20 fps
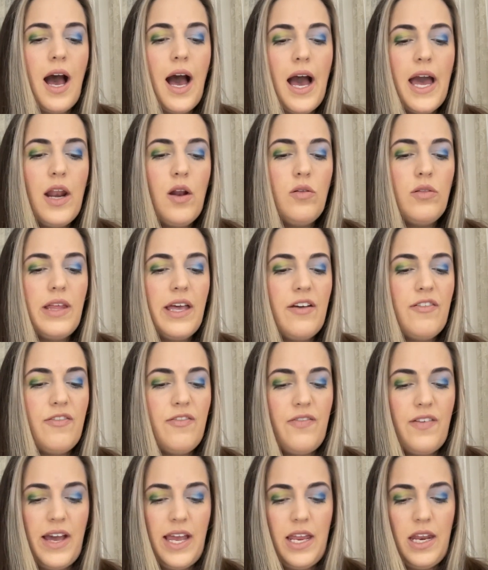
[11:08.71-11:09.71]
I don't like
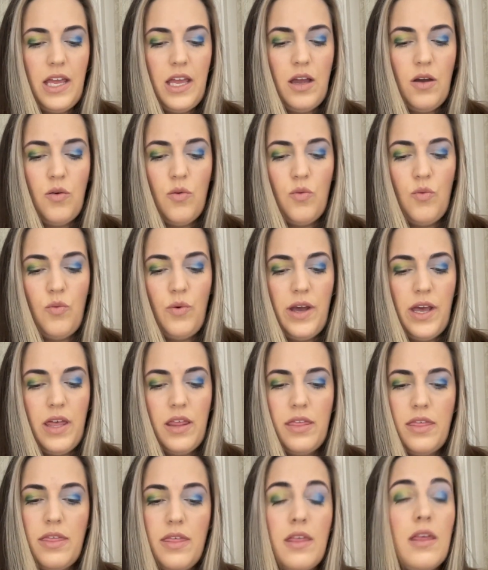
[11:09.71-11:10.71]
fighting
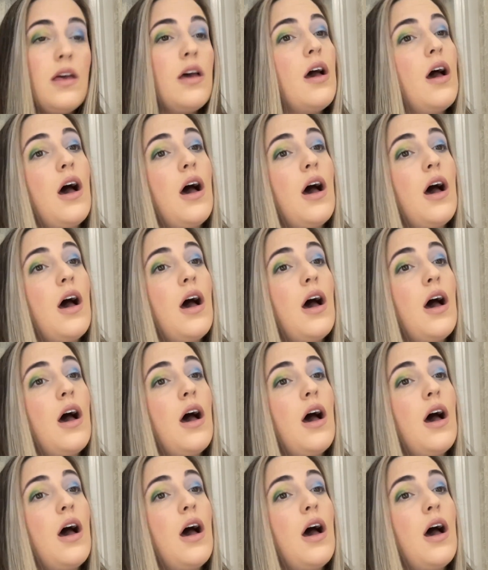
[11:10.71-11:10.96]
with